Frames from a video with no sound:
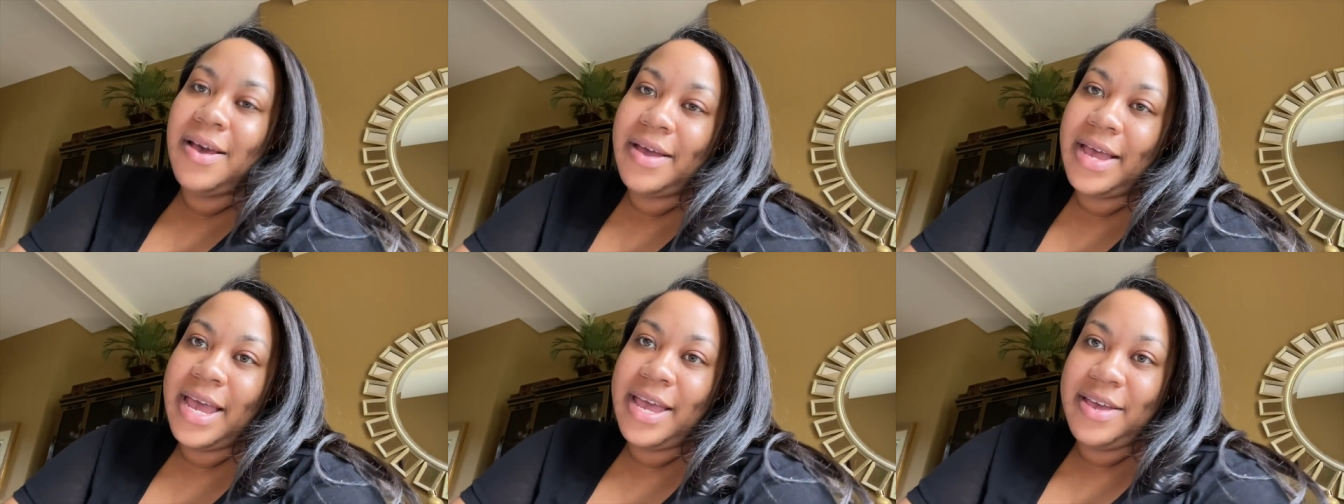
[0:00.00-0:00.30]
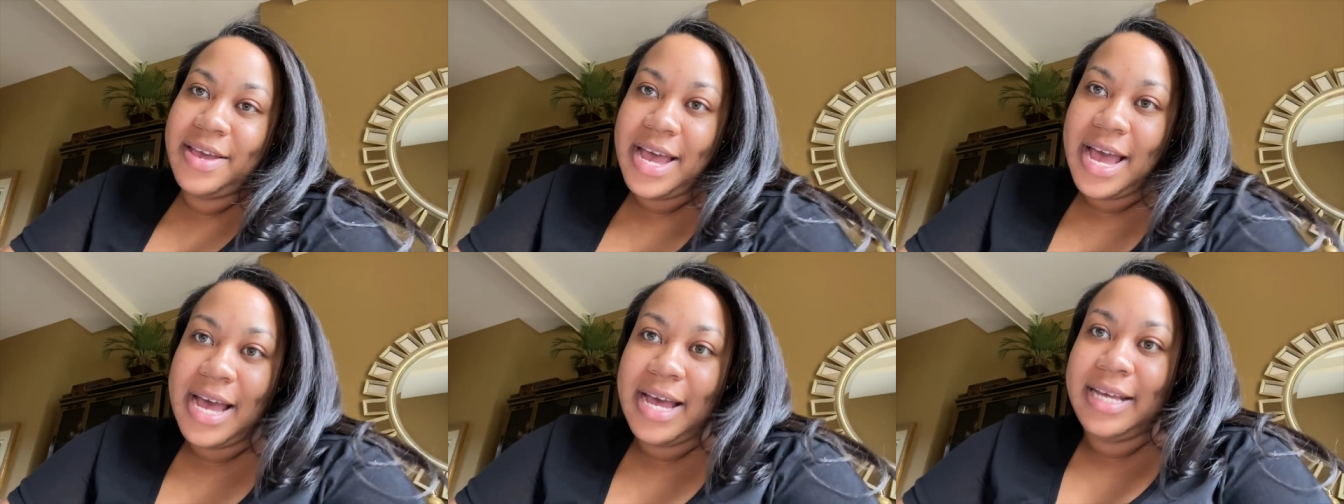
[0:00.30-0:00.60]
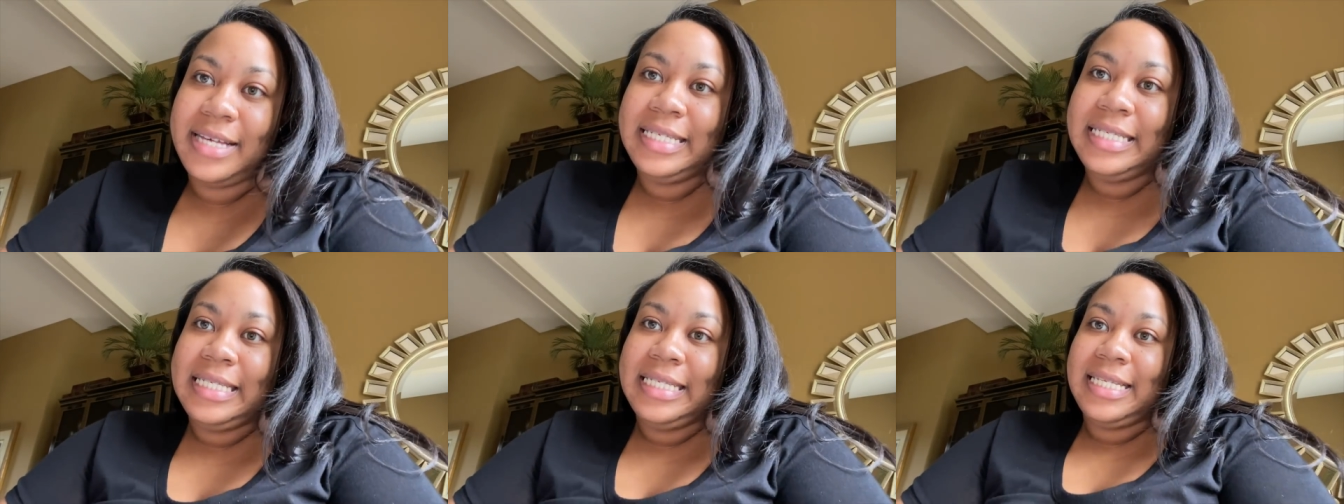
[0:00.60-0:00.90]
Hey
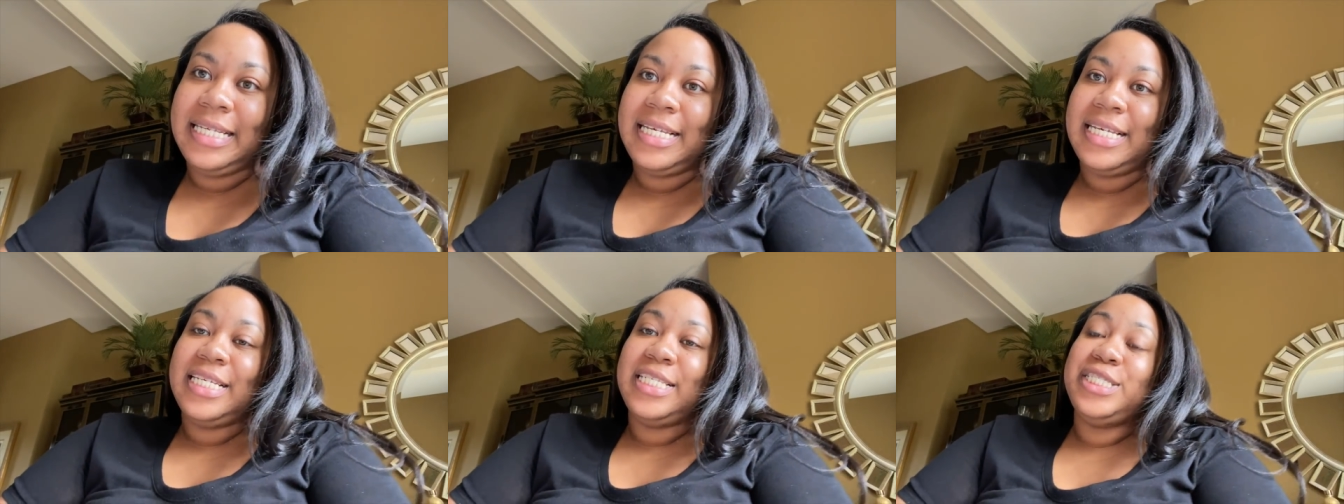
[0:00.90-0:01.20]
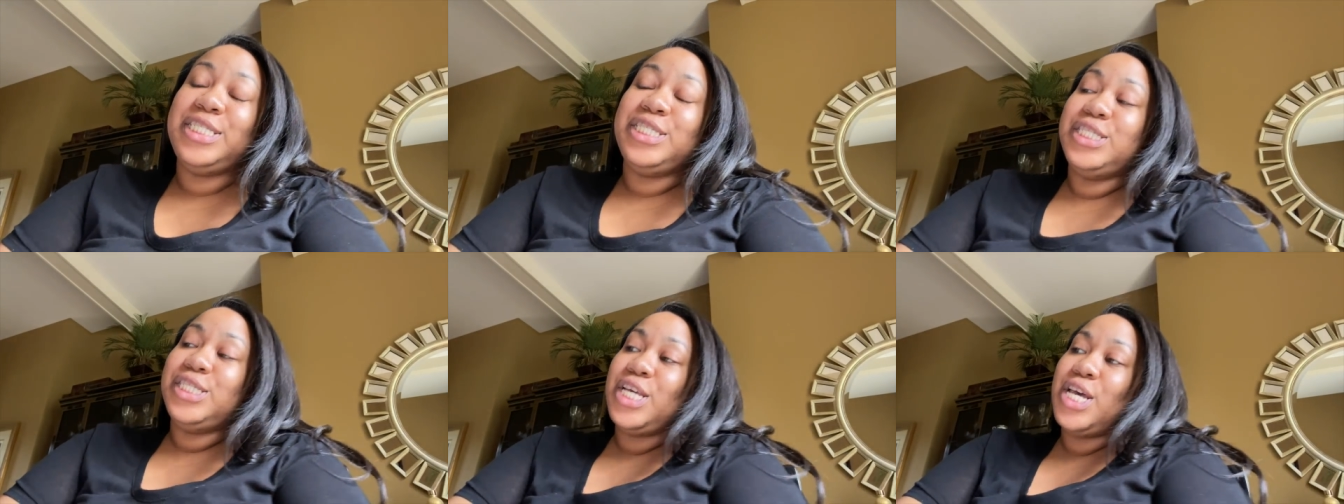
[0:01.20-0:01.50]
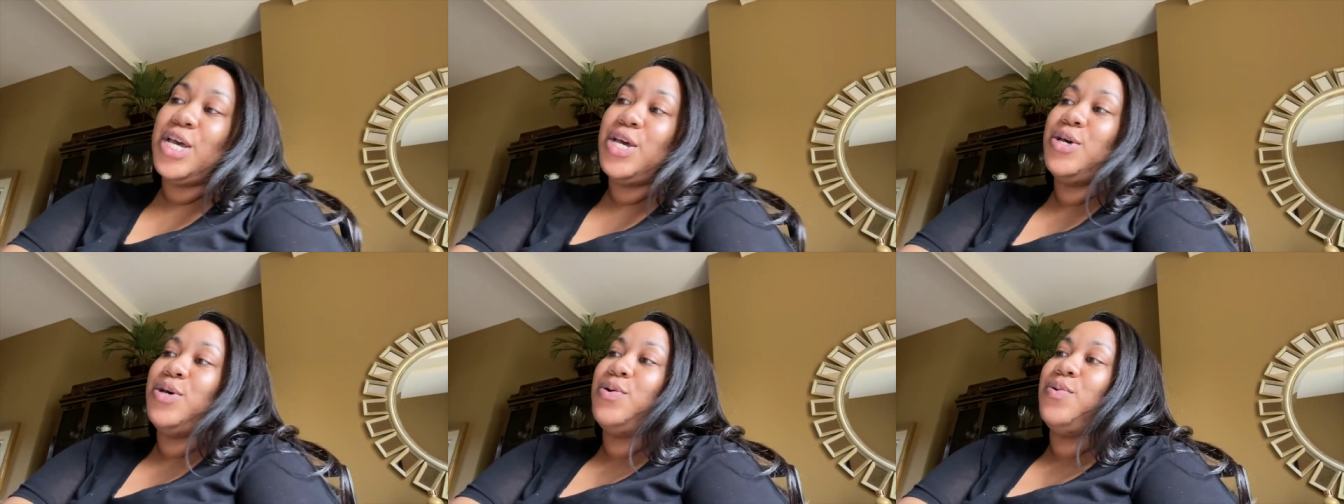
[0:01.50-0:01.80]
guys,
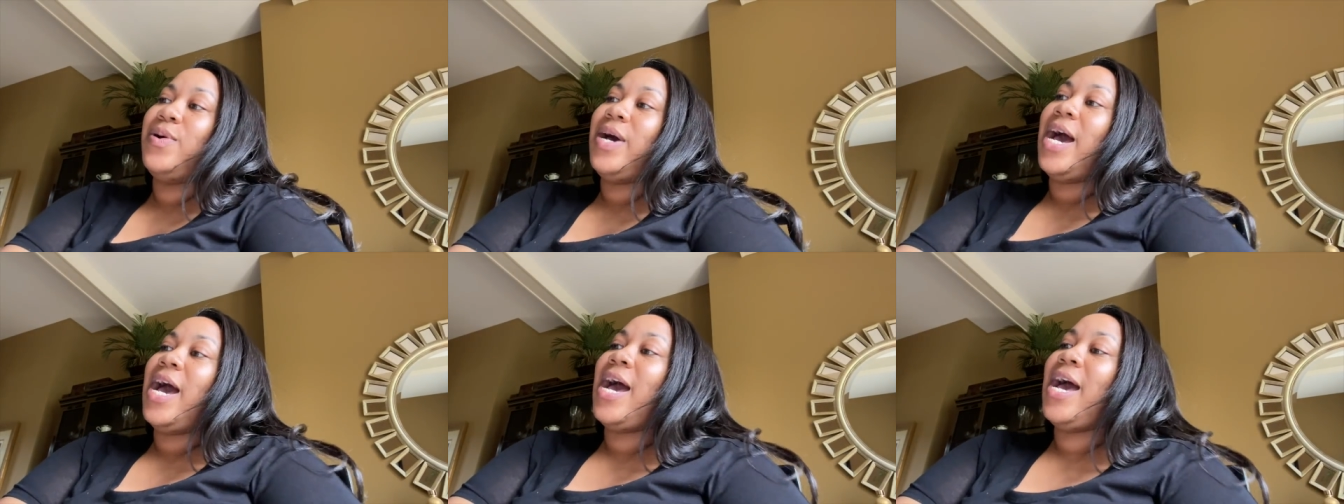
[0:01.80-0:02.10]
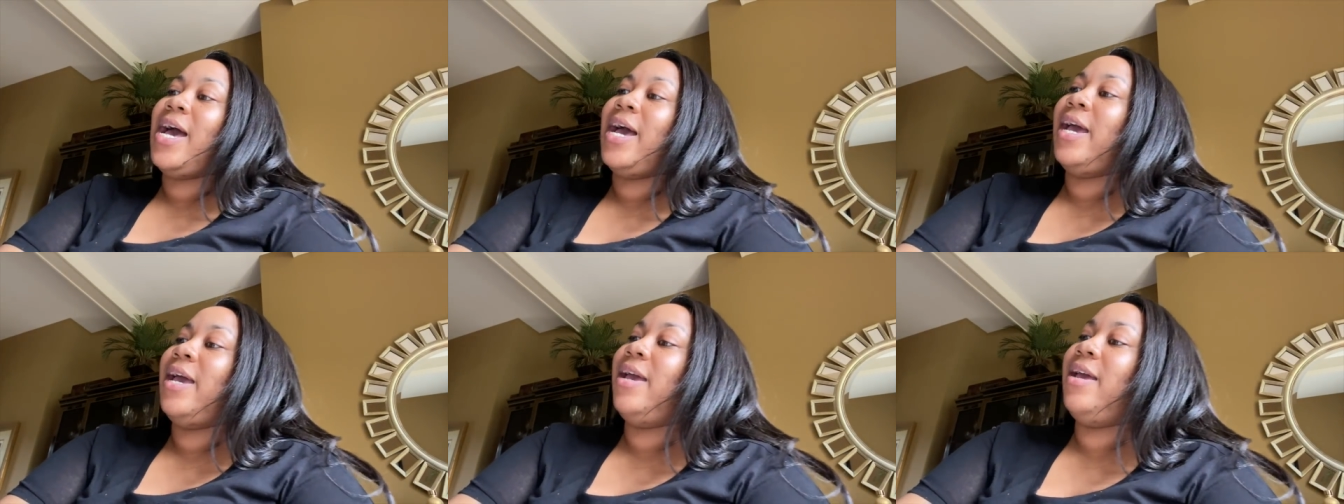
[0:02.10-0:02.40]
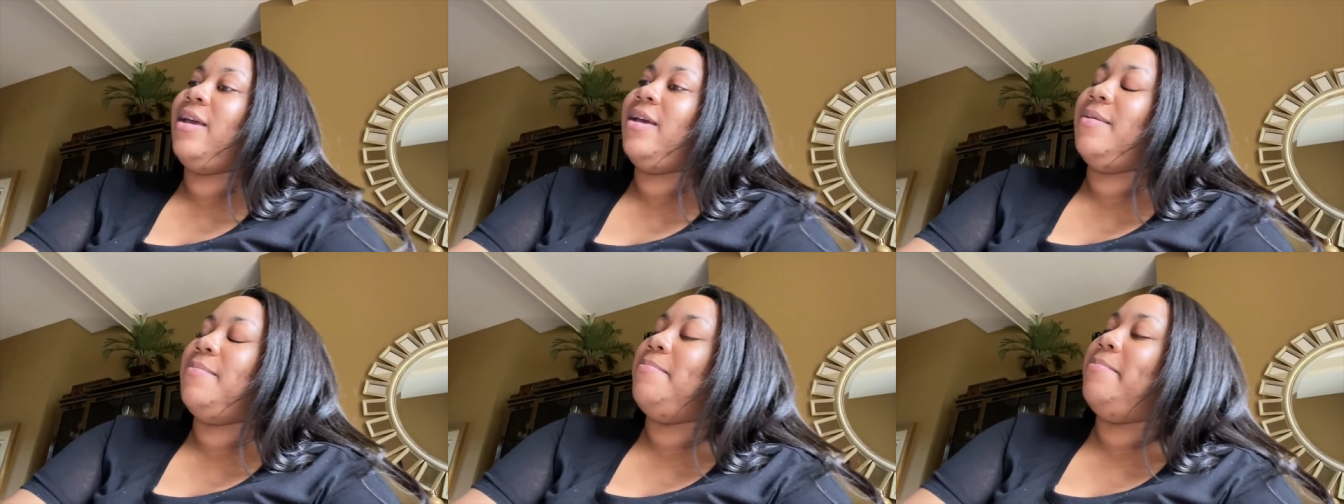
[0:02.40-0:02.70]
so
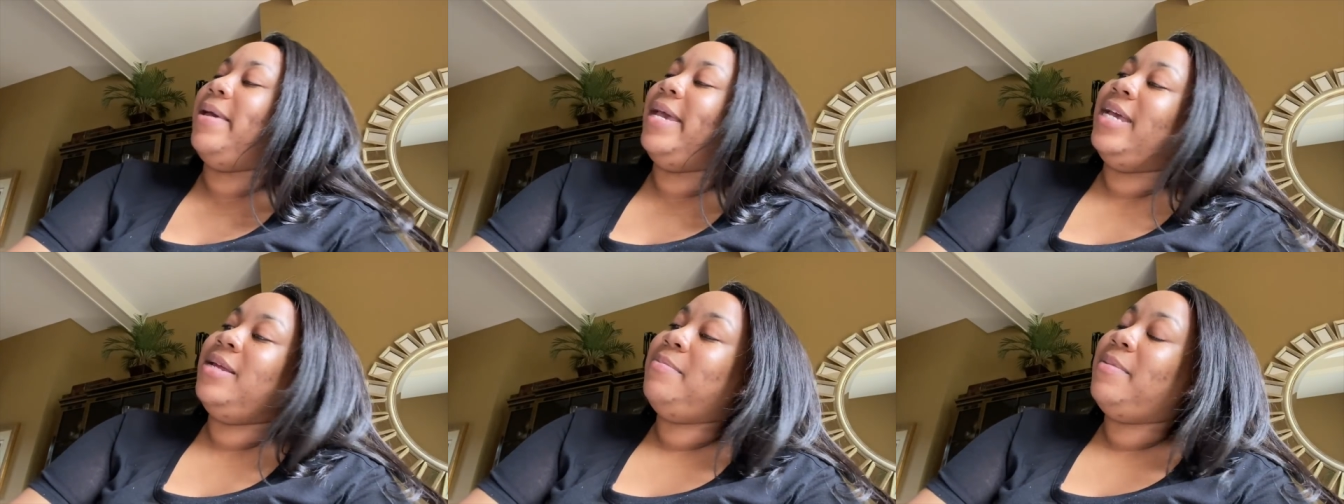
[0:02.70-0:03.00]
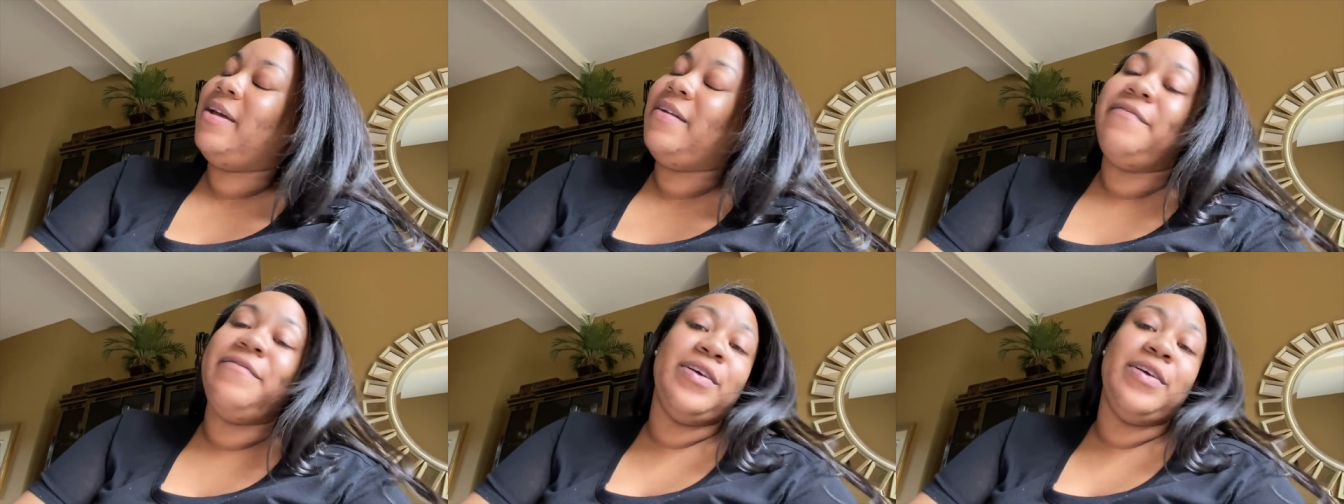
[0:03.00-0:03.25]
I made my